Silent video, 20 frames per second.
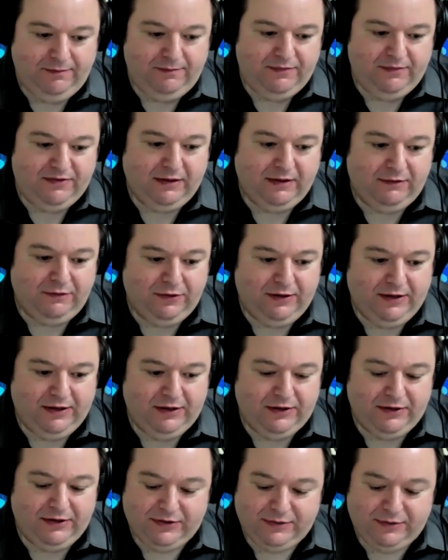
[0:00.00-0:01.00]
speaking of
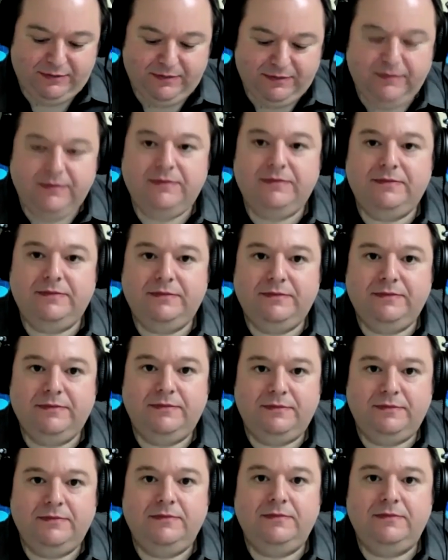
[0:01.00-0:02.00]
which, I do recall
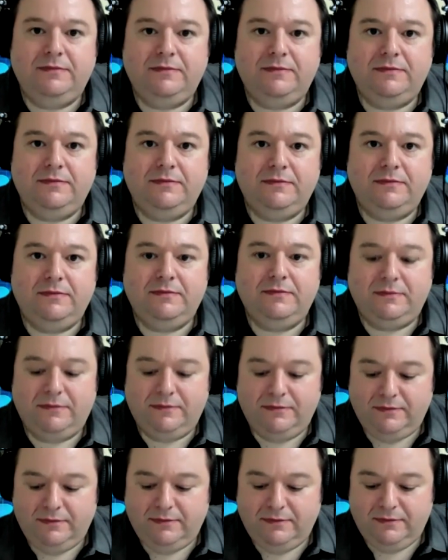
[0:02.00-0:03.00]
that we were talking
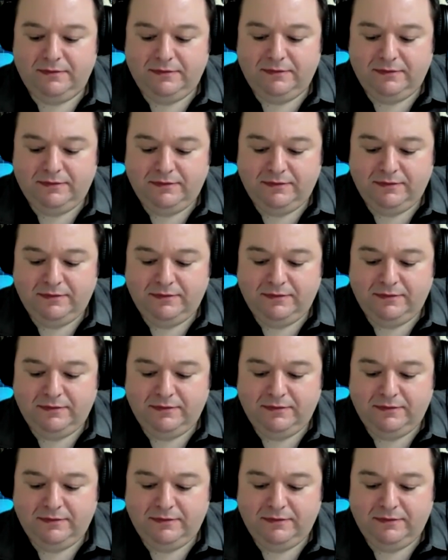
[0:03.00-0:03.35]
a little.